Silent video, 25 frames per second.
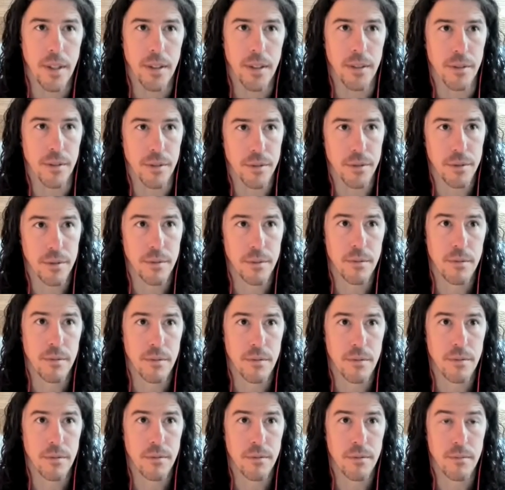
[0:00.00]
of
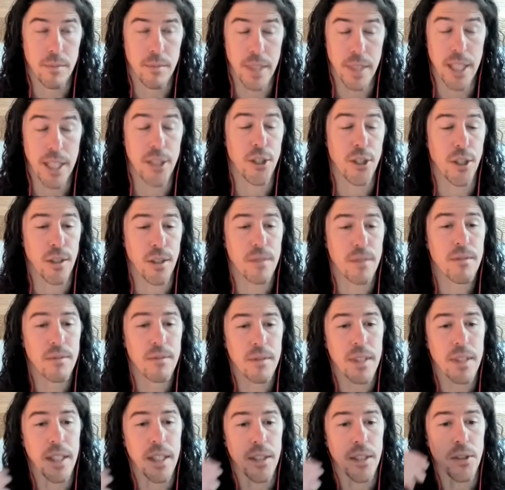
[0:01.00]
nature
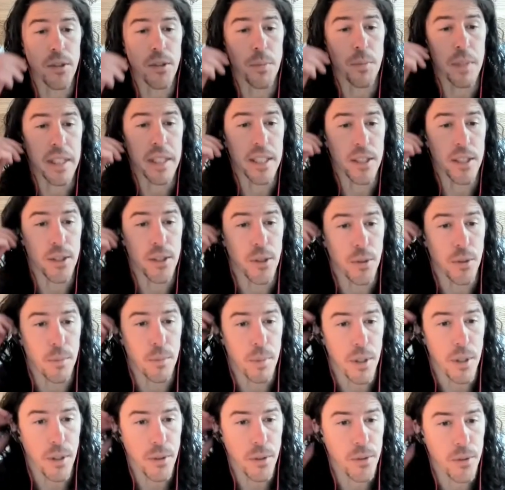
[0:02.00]
that you're speaking to,
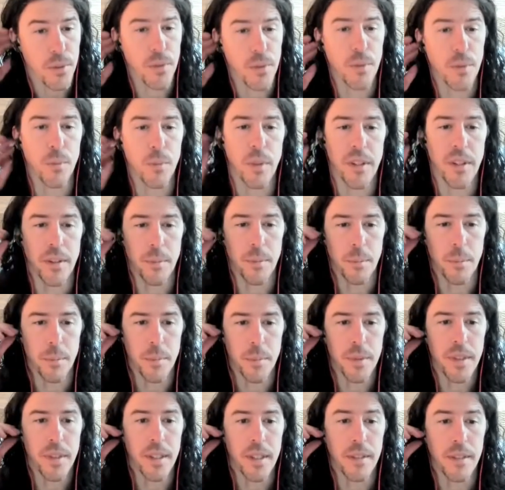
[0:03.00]
but also the
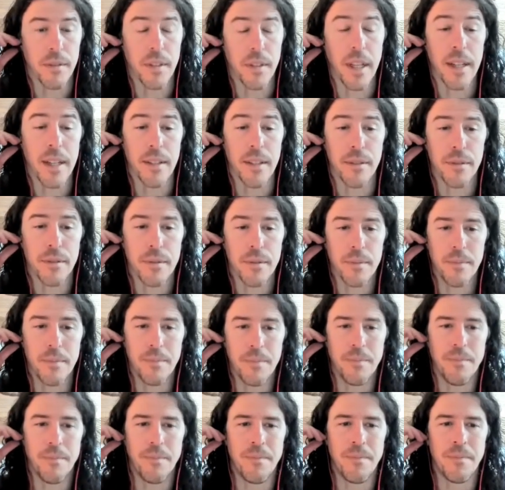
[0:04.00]
rhythms of life,
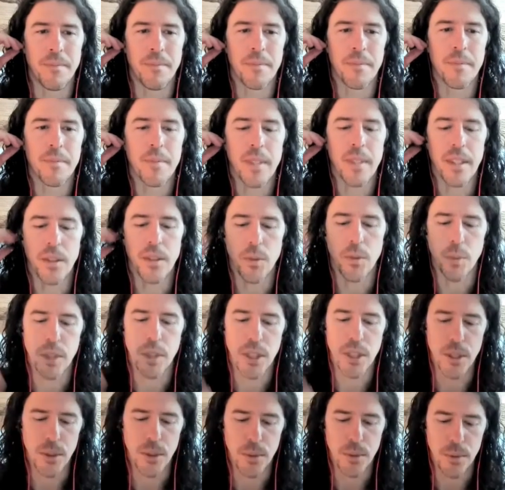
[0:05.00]
as we
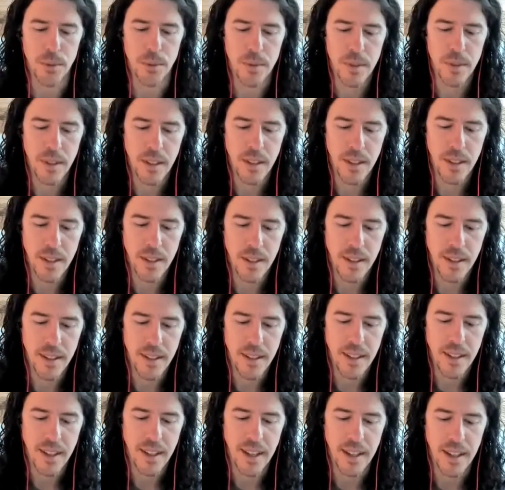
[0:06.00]
do
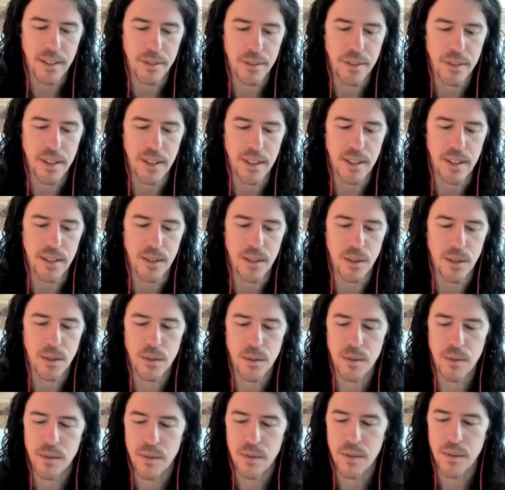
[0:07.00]
have
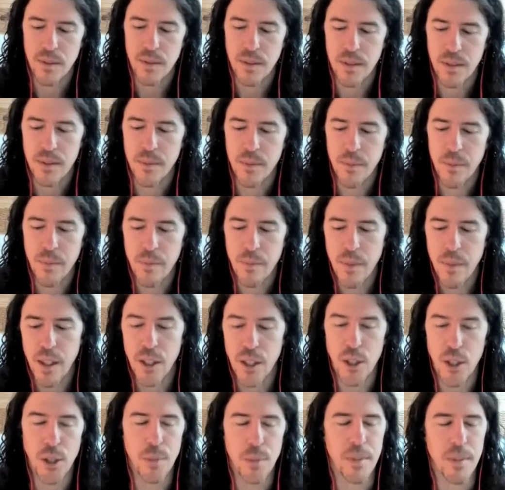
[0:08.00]
these
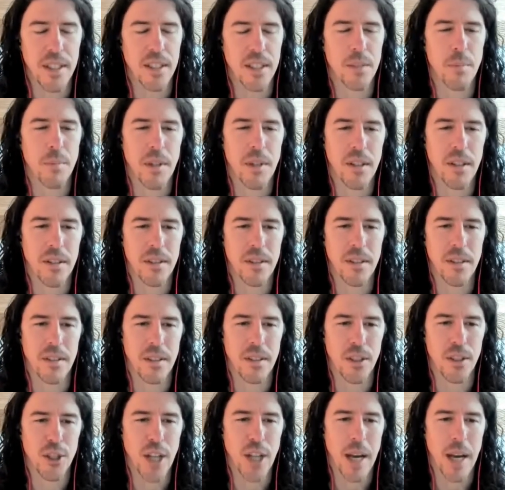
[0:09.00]
human experiences in